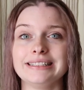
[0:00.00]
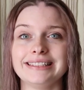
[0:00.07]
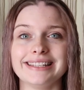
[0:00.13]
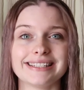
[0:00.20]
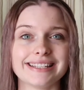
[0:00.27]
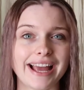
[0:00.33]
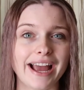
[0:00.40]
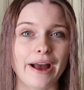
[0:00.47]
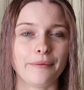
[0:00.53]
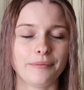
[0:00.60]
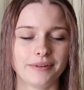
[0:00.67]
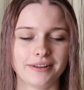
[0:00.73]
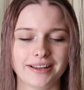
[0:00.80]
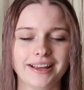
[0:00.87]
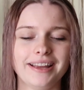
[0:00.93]
this app,
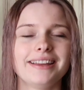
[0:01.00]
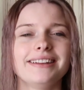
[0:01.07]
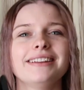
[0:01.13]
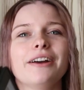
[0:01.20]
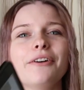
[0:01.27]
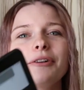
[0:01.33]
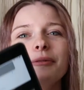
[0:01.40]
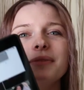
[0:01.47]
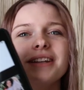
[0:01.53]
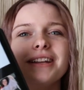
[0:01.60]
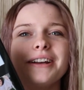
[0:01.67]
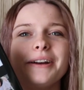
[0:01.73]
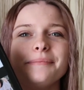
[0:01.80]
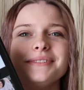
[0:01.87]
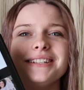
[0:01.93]
and now I'm
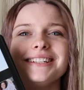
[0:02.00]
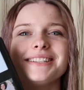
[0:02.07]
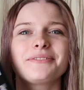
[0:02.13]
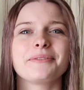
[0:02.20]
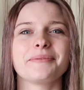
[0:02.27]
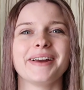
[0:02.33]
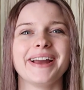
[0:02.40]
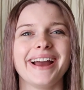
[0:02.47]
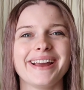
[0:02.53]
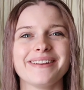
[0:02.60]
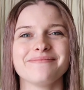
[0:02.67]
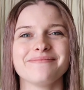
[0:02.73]
getting updates from my iPad.